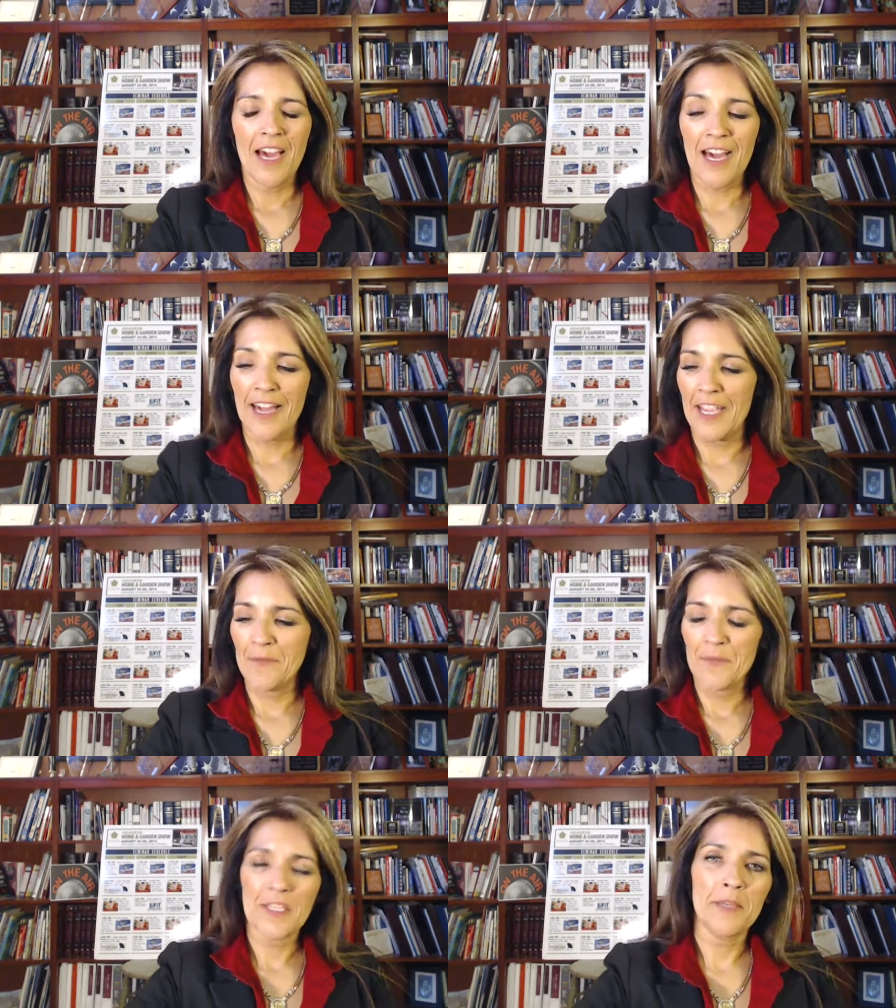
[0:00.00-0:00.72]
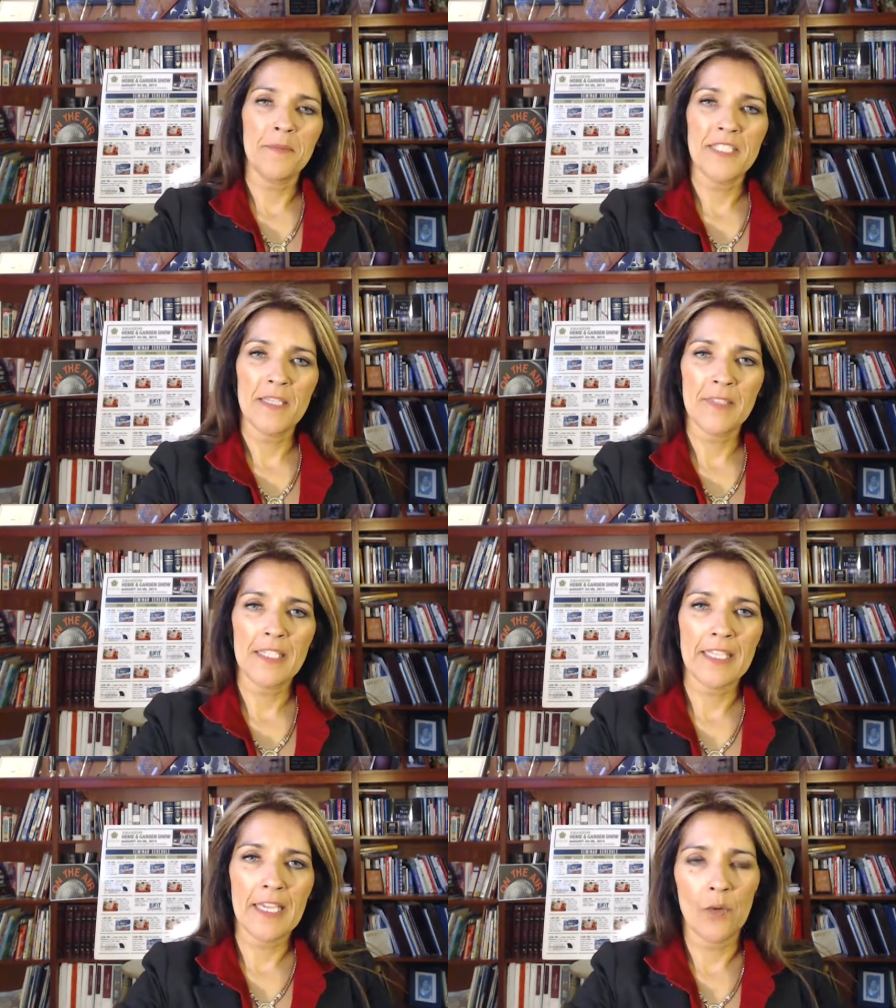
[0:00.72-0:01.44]
Hi, I'm Dame
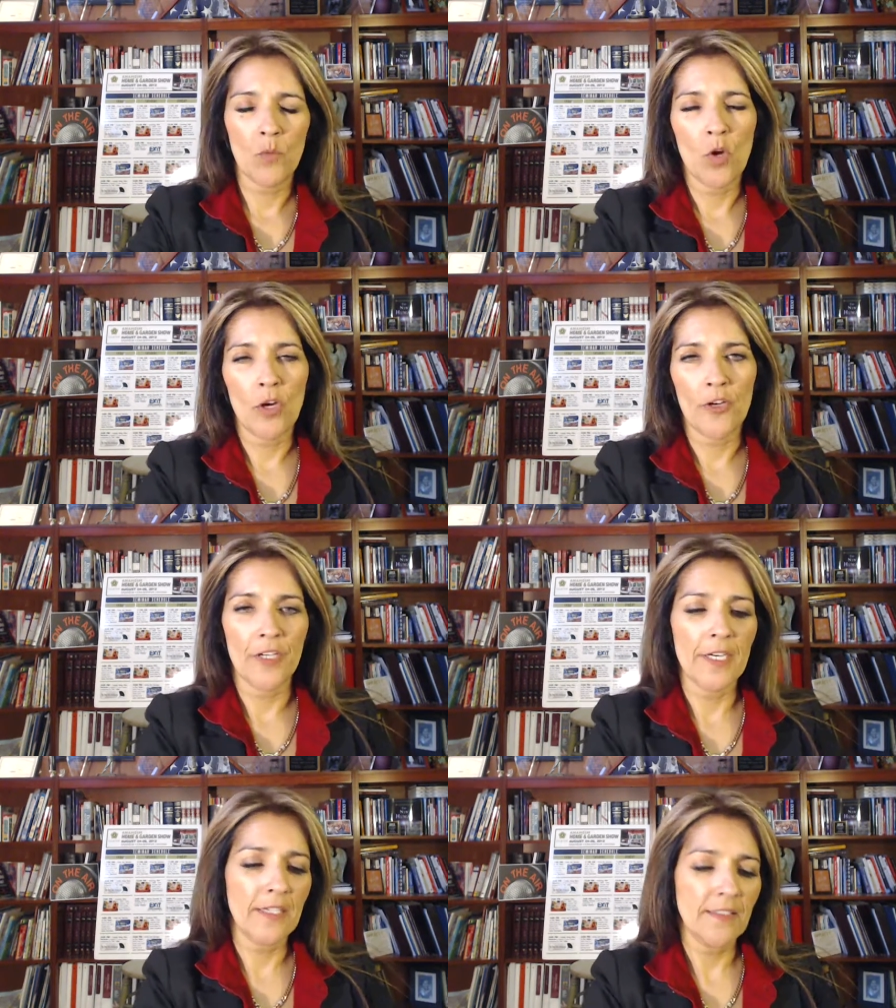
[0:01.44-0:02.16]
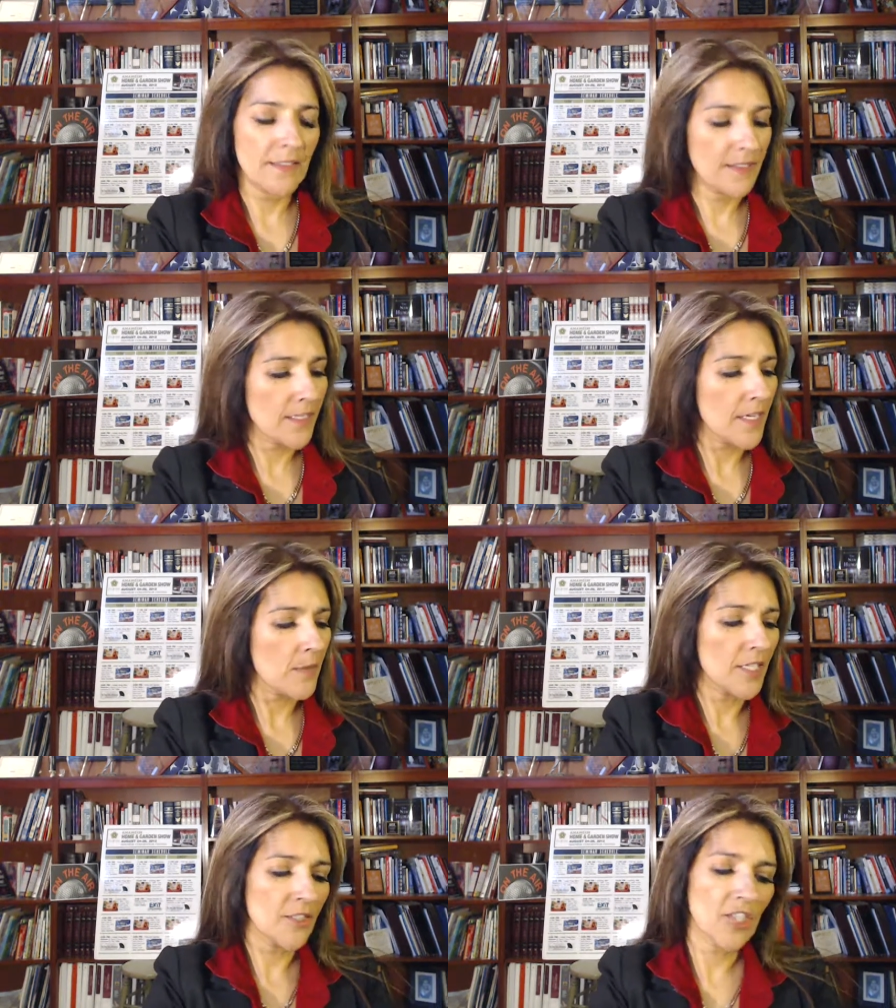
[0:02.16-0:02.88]
Lillian Walker, and today I
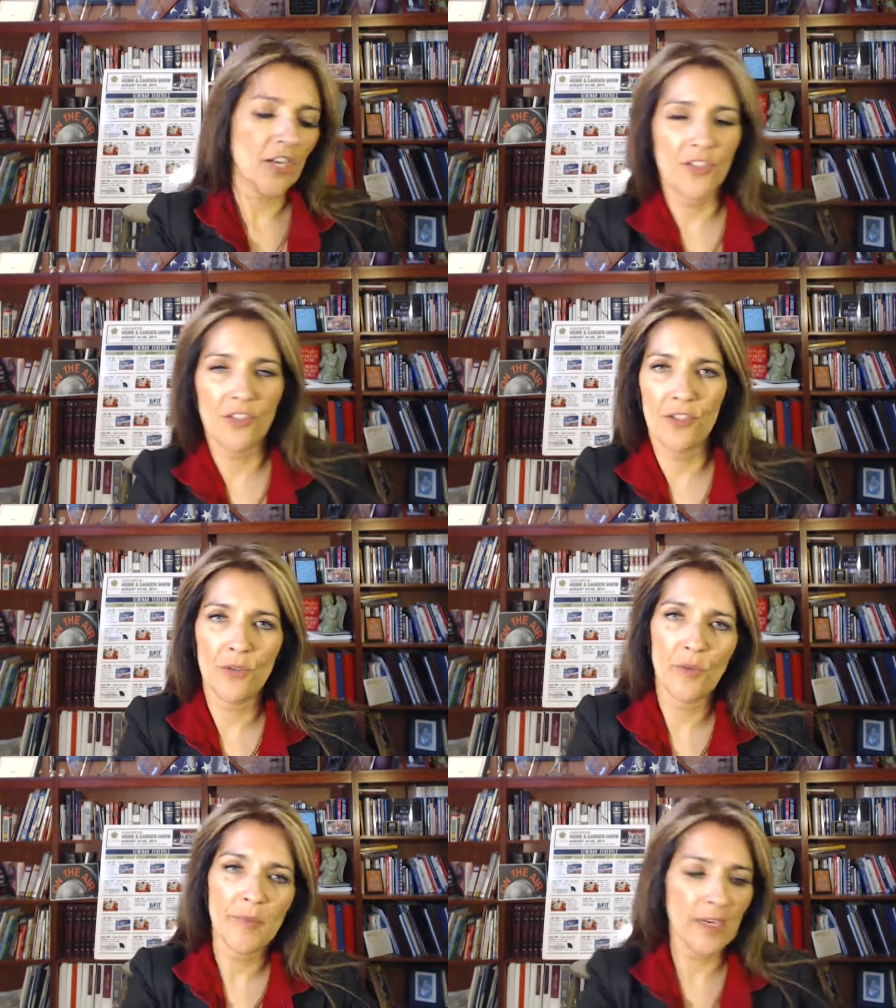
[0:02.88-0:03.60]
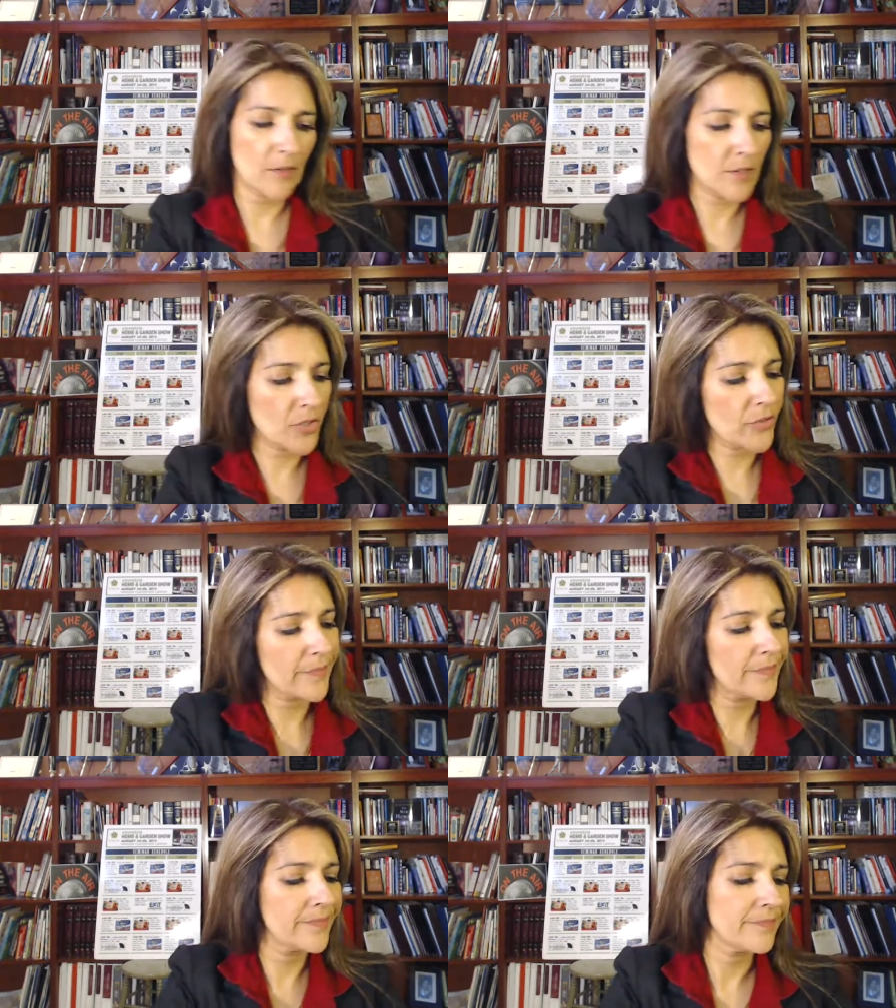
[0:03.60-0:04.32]
want to talk to you about,
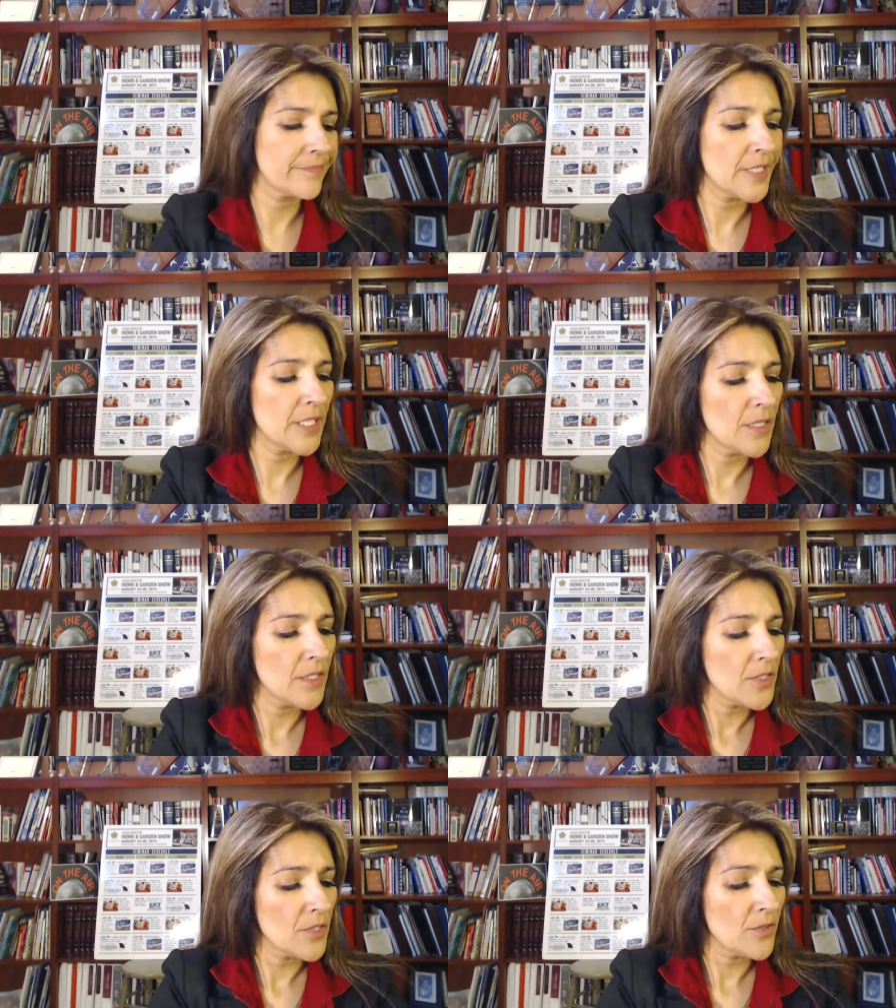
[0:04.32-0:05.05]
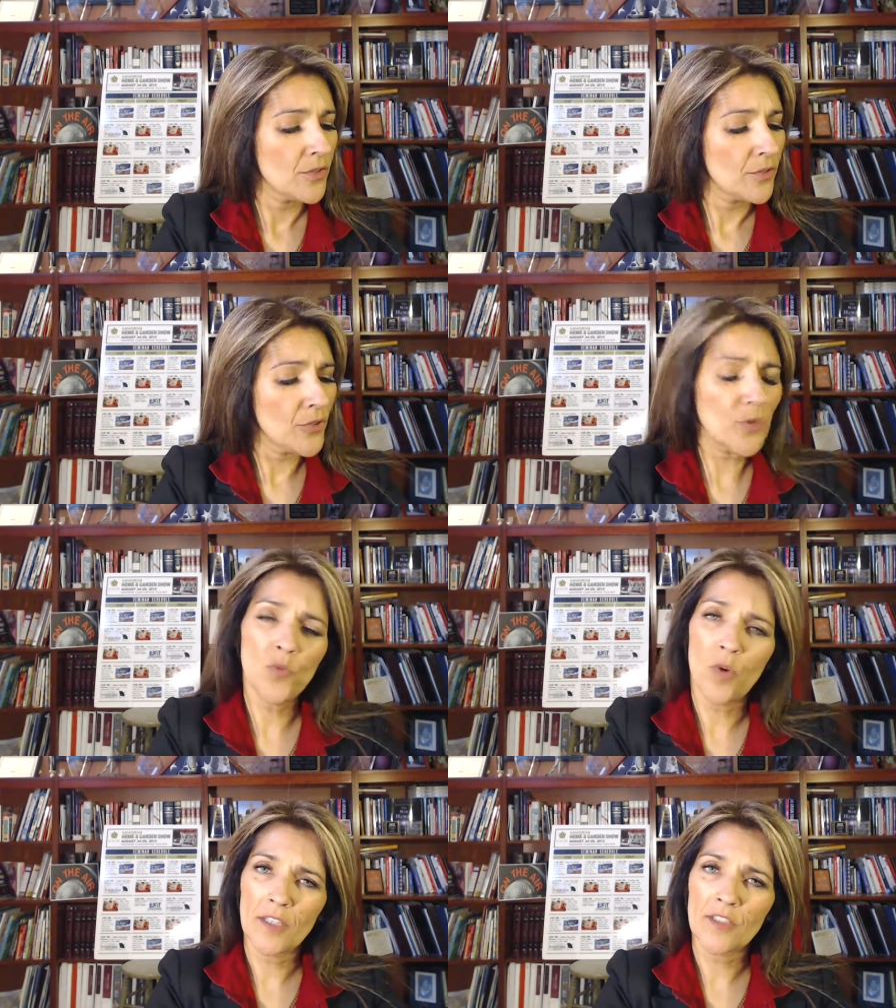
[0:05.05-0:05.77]
do you
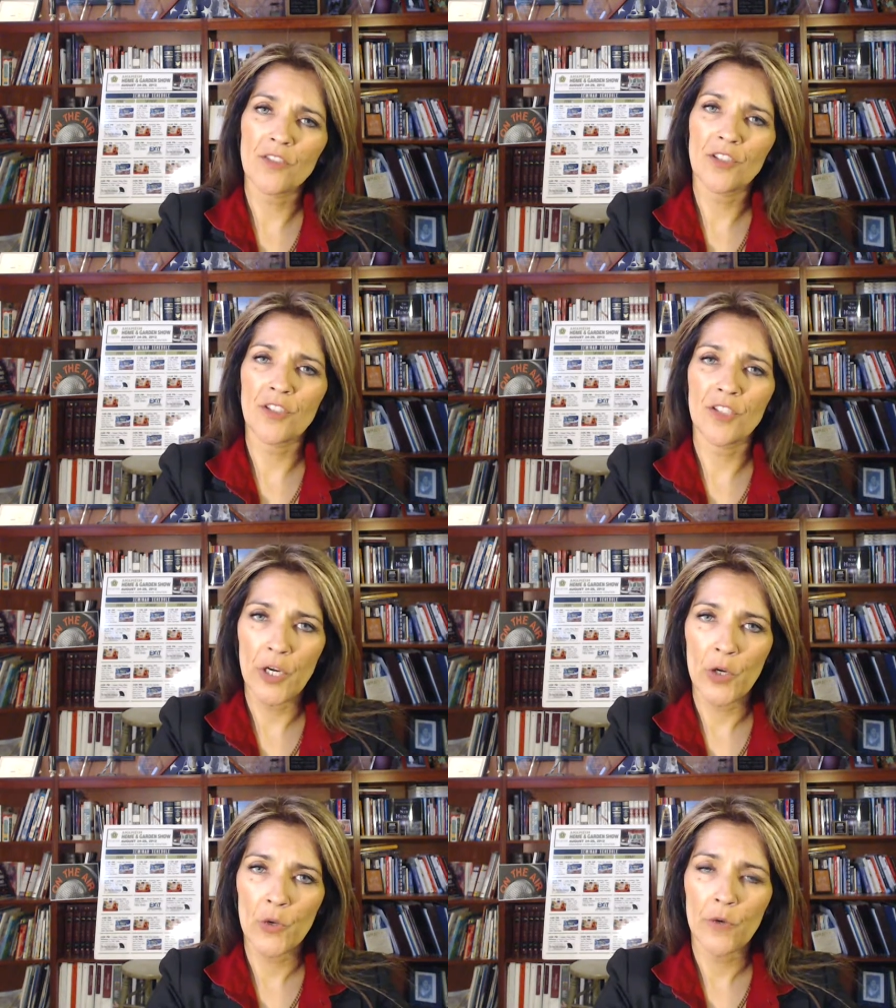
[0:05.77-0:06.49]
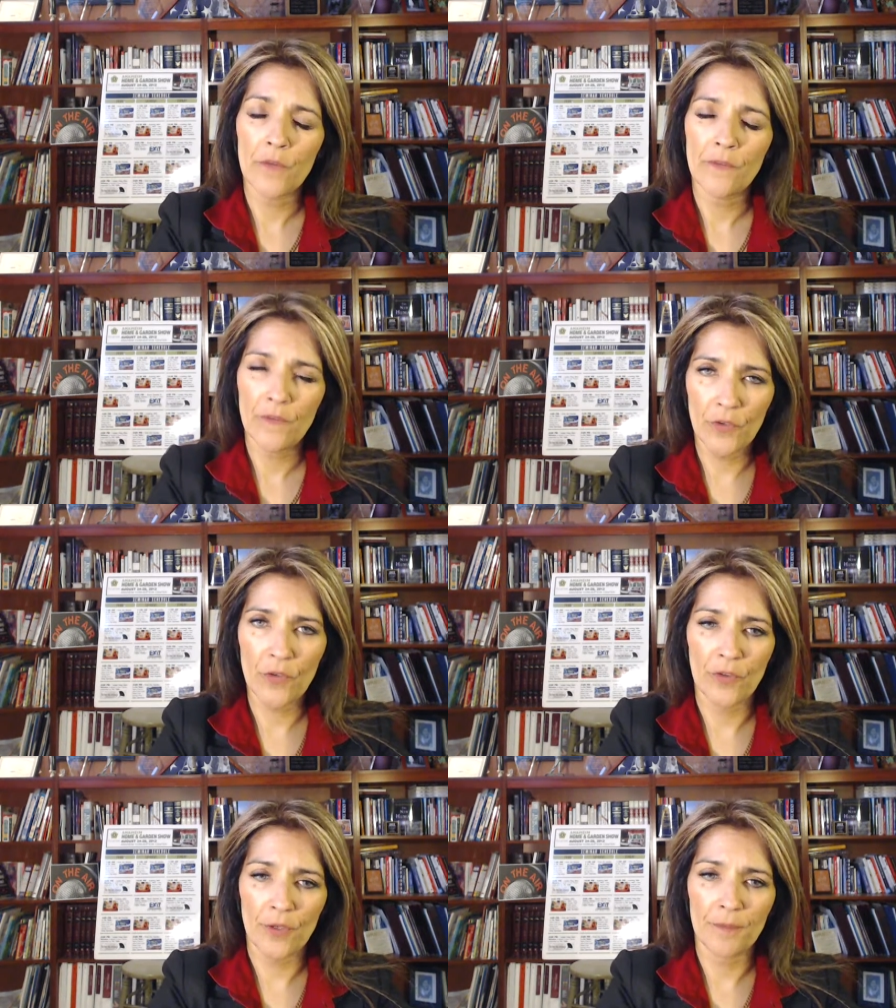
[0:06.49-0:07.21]
want to go
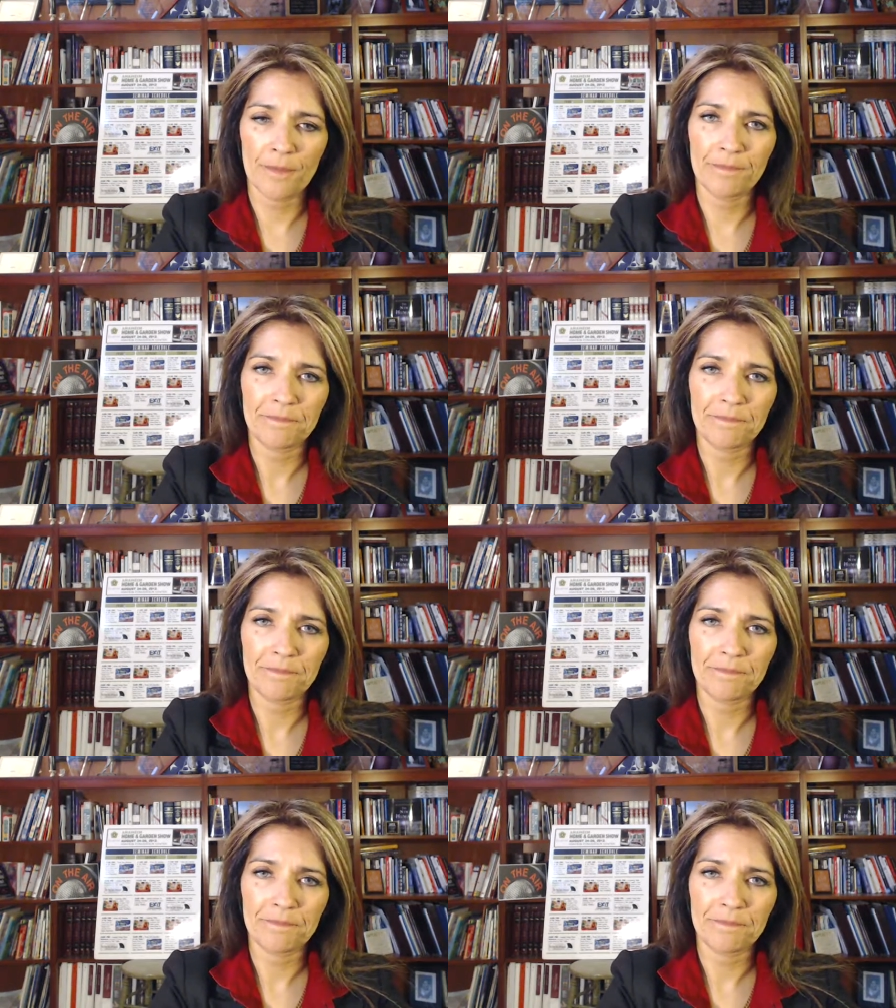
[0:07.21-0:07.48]
further?